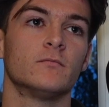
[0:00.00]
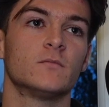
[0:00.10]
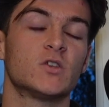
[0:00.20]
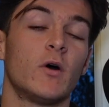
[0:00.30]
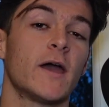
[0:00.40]

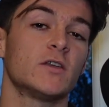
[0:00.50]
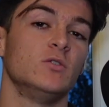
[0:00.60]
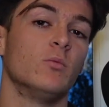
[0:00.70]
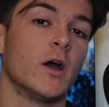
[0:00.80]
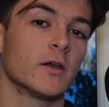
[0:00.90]
so I
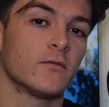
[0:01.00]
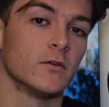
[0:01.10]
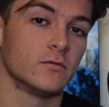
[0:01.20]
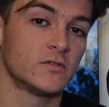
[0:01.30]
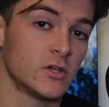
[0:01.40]
actually work
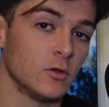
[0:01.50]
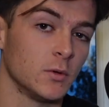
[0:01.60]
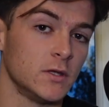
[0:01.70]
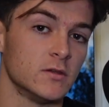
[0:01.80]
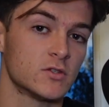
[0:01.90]
for
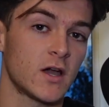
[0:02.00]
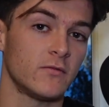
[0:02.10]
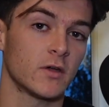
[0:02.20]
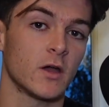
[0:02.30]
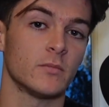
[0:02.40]
TUI, the
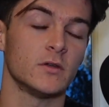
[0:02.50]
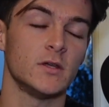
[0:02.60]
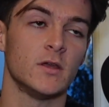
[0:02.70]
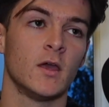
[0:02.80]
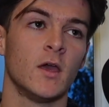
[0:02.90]
travel
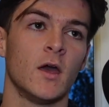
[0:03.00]
company,